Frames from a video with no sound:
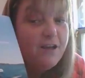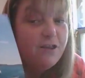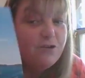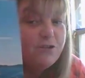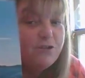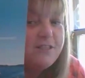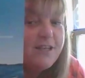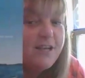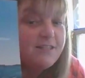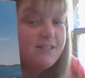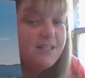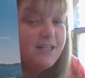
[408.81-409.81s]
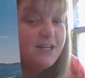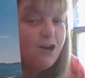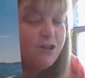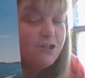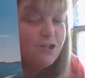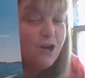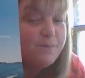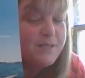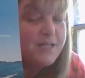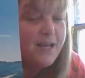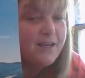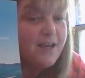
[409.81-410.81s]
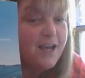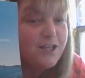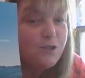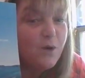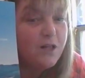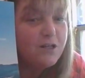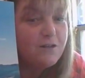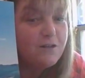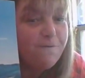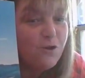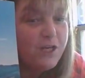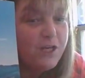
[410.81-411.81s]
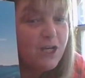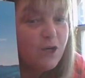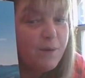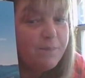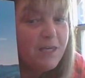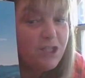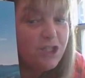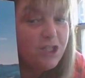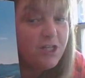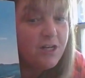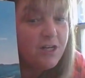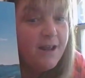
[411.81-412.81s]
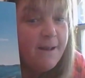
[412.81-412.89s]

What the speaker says: There's a sun seat on the top deck, as well as a fully equipped kitchen.